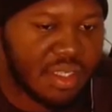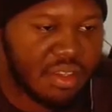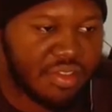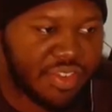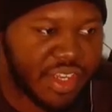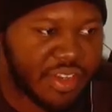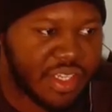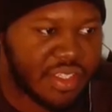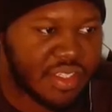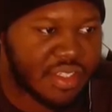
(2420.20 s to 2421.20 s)
Your
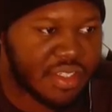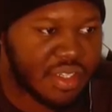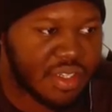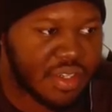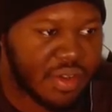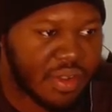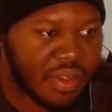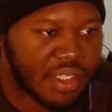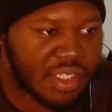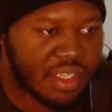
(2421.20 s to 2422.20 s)
variants are
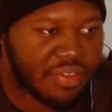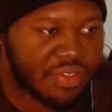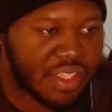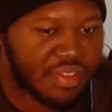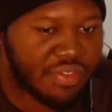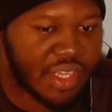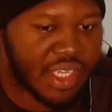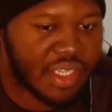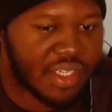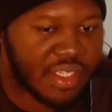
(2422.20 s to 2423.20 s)
all stuff that's
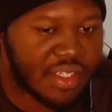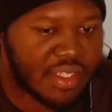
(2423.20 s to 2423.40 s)
fine.